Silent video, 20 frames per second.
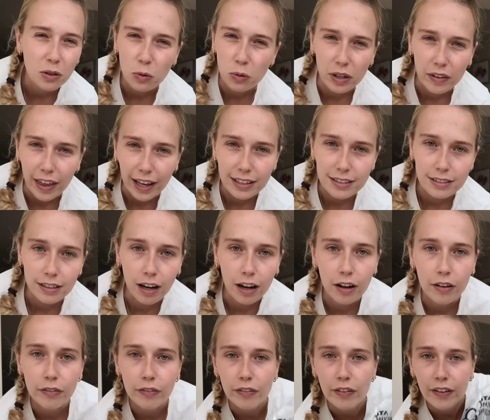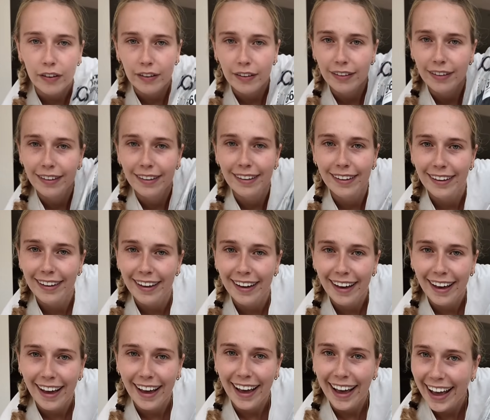all of that stuff
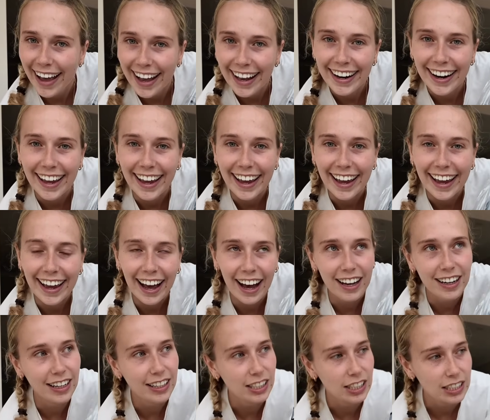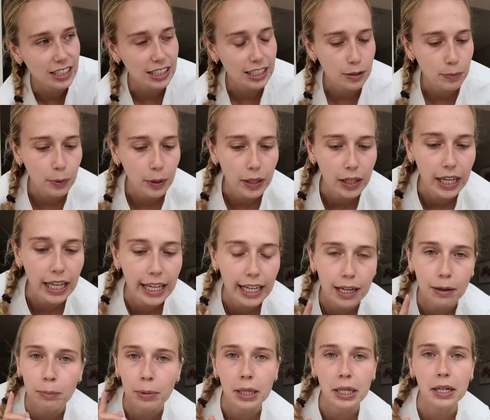in here, and I just need to put like
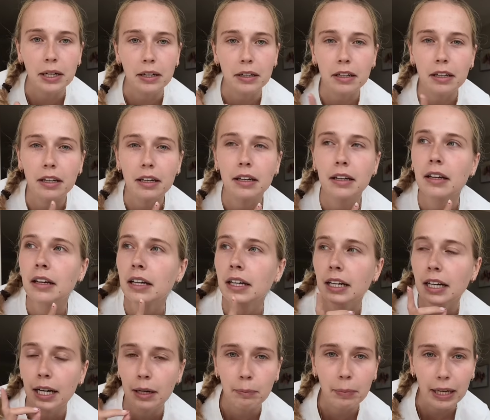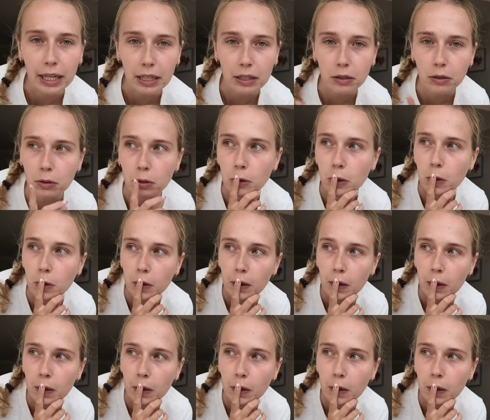a banana, a bagel,